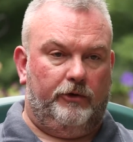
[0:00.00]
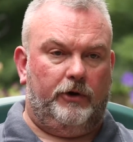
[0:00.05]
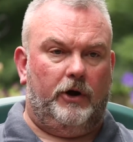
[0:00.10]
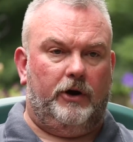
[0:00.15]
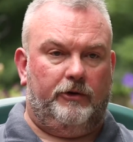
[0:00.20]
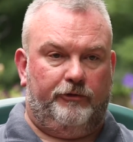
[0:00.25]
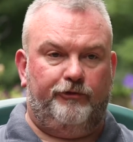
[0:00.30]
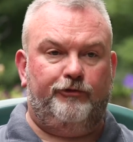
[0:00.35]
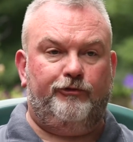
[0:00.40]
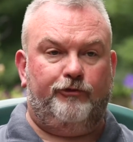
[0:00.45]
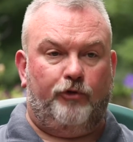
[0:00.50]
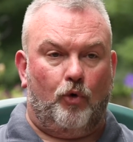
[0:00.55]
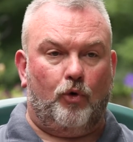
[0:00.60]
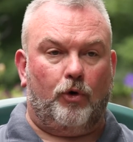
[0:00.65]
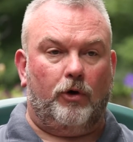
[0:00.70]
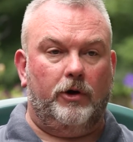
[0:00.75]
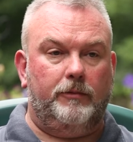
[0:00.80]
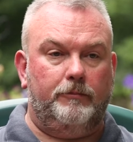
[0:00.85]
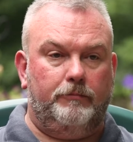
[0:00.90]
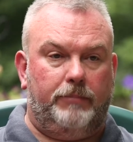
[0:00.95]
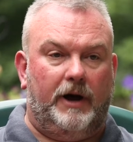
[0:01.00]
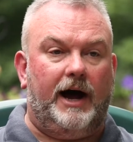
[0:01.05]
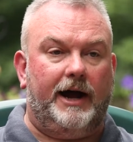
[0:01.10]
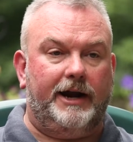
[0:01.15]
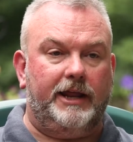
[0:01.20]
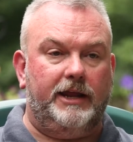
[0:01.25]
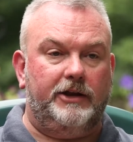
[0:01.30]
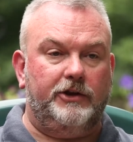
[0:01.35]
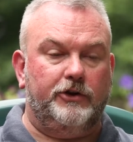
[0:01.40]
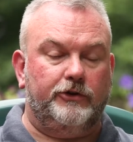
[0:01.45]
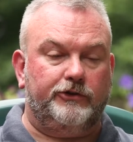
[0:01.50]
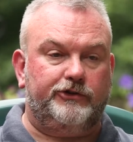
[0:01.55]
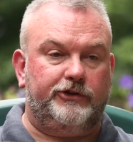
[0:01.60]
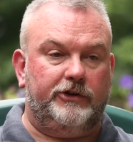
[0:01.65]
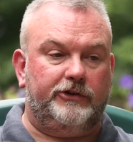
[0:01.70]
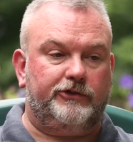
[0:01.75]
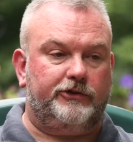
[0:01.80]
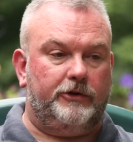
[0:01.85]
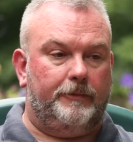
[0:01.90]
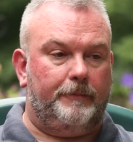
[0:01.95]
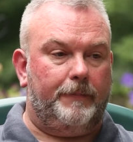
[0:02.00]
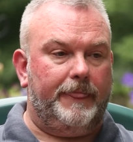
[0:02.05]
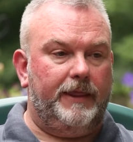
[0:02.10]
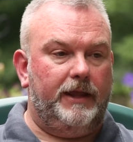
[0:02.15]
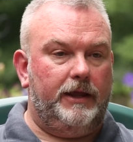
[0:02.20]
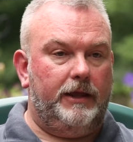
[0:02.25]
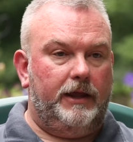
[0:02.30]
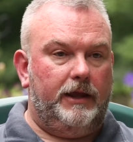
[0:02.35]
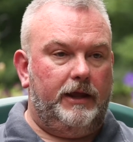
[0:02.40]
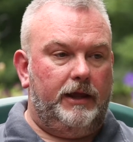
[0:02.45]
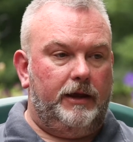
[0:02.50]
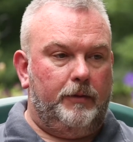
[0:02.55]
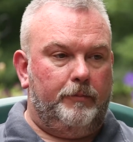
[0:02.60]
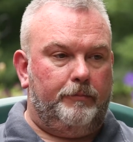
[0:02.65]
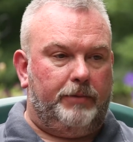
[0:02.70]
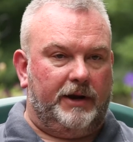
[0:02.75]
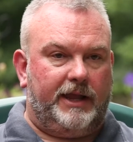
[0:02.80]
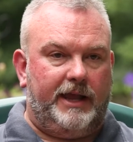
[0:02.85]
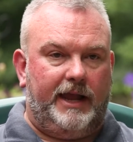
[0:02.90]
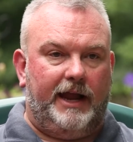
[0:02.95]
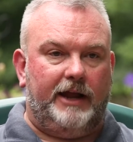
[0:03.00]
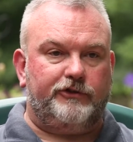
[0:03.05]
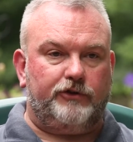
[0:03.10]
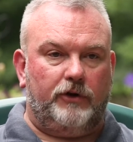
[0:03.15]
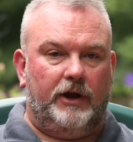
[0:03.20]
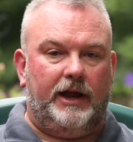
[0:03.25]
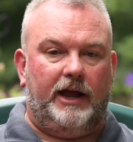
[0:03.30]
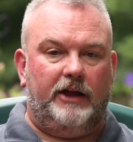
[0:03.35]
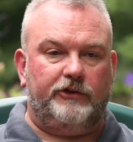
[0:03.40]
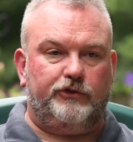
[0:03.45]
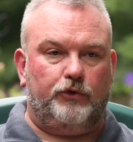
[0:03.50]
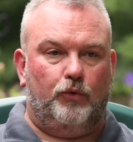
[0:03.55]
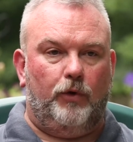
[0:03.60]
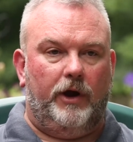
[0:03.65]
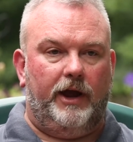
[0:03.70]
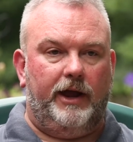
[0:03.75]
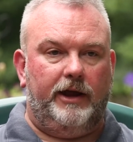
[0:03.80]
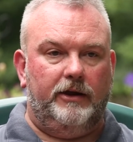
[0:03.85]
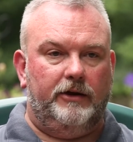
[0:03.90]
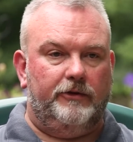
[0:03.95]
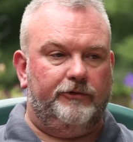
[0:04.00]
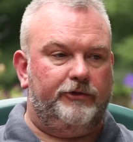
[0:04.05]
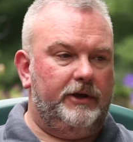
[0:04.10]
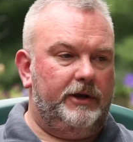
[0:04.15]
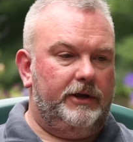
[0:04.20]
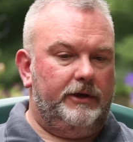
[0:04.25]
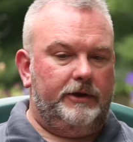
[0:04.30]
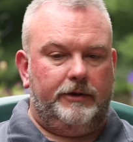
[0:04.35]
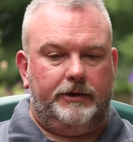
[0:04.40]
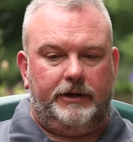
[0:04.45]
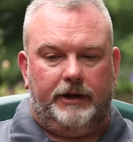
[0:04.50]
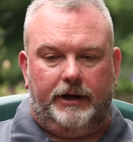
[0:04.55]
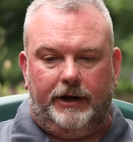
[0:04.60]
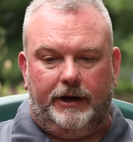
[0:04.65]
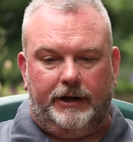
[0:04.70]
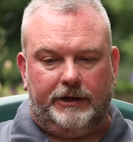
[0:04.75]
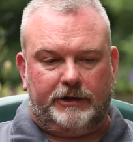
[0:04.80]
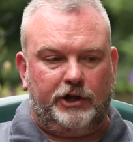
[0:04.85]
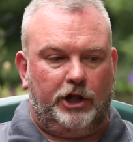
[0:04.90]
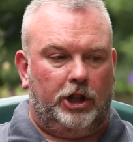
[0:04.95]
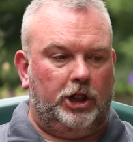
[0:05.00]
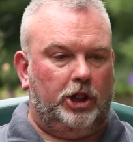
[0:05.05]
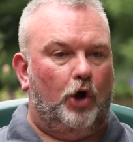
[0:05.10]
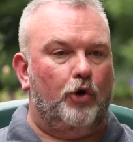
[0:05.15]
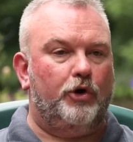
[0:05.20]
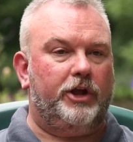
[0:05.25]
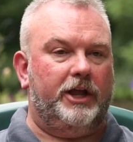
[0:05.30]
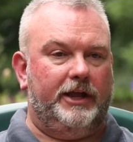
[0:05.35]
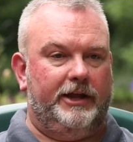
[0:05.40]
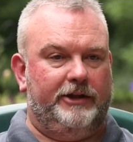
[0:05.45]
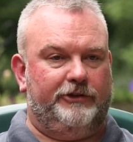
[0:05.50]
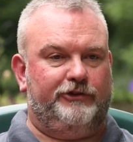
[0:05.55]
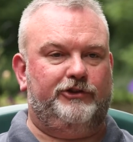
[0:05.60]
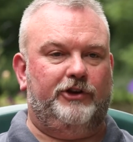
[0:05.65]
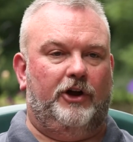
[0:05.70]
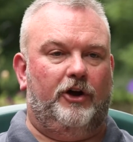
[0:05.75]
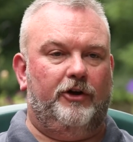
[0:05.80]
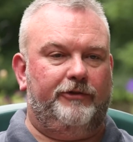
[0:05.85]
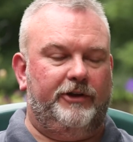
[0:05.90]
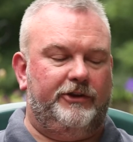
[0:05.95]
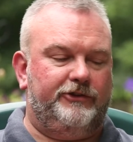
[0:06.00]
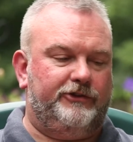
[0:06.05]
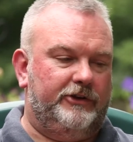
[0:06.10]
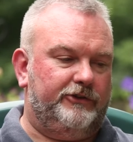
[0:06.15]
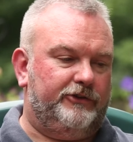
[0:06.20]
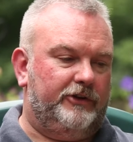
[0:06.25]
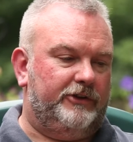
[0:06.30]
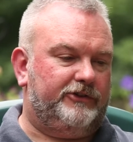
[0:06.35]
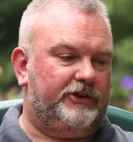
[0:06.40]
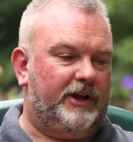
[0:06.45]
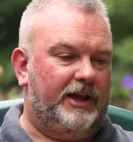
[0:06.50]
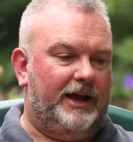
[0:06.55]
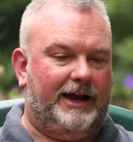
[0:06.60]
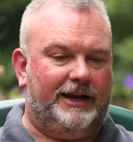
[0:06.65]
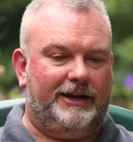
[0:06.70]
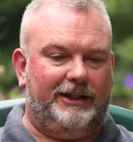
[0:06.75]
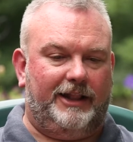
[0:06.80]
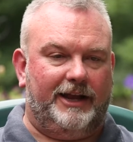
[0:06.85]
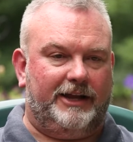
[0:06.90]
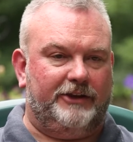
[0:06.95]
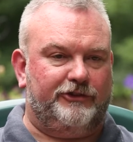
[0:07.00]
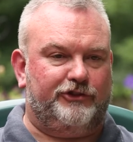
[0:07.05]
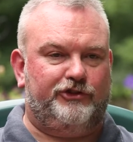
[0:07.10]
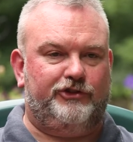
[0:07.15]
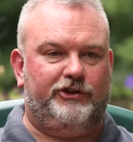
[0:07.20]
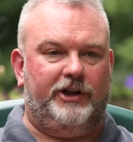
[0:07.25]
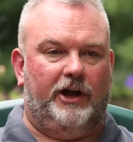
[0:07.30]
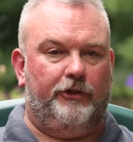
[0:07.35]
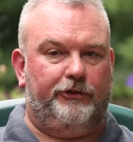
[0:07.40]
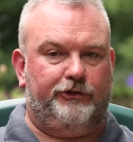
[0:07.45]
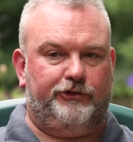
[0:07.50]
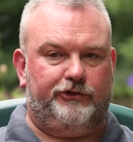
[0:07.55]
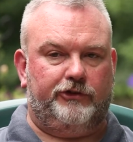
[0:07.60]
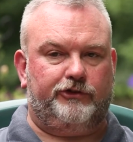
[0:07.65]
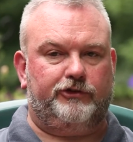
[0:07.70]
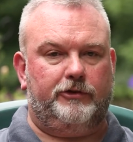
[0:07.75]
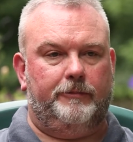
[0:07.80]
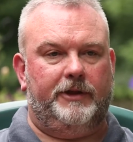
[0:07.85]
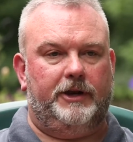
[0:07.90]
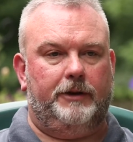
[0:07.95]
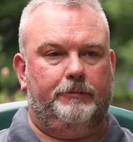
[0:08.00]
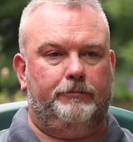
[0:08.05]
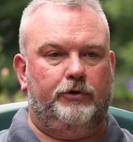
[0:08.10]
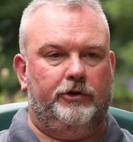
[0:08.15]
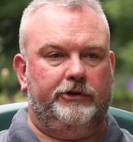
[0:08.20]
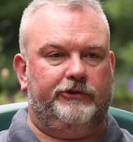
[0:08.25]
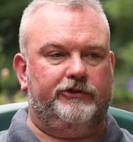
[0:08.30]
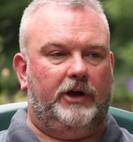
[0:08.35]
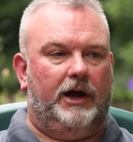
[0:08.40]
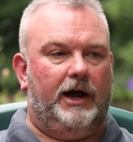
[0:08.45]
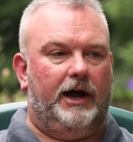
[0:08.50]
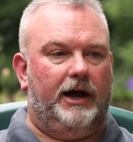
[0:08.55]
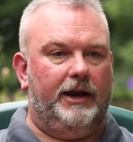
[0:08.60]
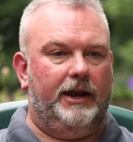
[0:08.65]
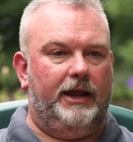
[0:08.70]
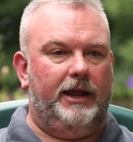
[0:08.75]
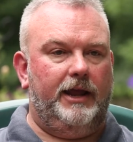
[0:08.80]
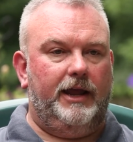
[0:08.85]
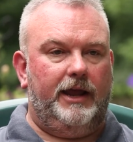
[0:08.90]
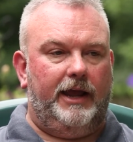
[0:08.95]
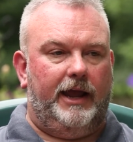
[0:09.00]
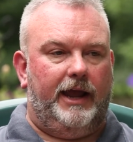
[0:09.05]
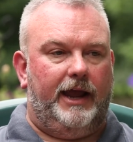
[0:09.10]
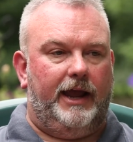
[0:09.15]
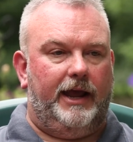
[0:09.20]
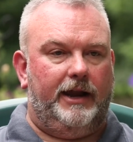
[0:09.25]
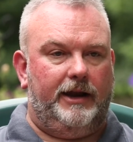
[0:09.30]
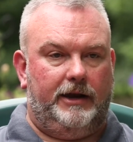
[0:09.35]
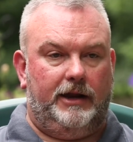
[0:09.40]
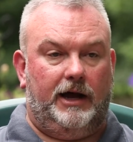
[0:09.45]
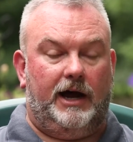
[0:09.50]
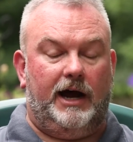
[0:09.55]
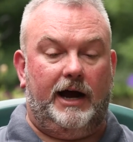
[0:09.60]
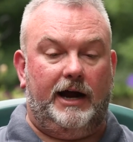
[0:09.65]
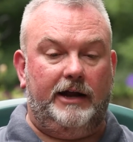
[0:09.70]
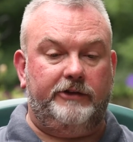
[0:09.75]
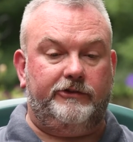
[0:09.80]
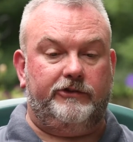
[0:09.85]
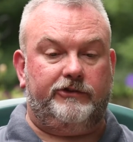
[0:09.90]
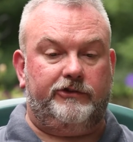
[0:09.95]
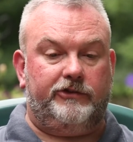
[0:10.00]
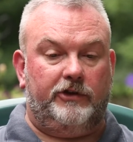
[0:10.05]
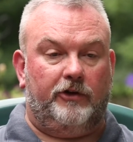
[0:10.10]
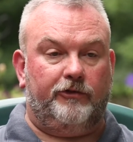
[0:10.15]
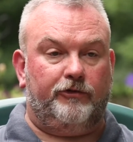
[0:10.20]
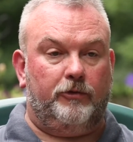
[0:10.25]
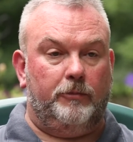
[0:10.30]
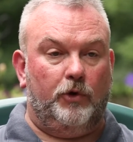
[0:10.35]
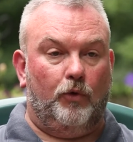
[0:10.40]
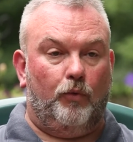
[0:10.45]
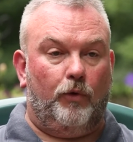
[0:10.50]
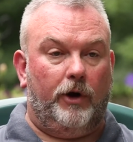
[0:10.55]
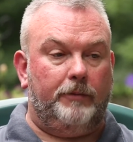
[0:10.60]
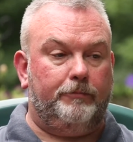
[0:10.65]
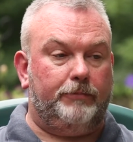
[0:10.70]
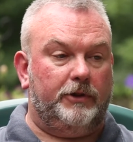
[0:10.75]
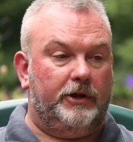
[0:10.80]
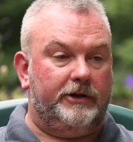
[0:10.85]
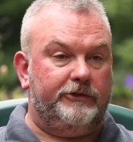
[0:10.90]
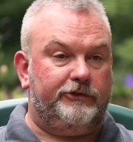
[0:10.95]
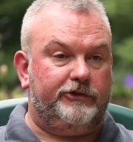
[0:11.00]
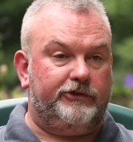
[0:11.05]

a foreign body in your system. But cancer has a way of cloaking itself. He says it's got like a stealth system that it puts on, and it hides itself from your white blood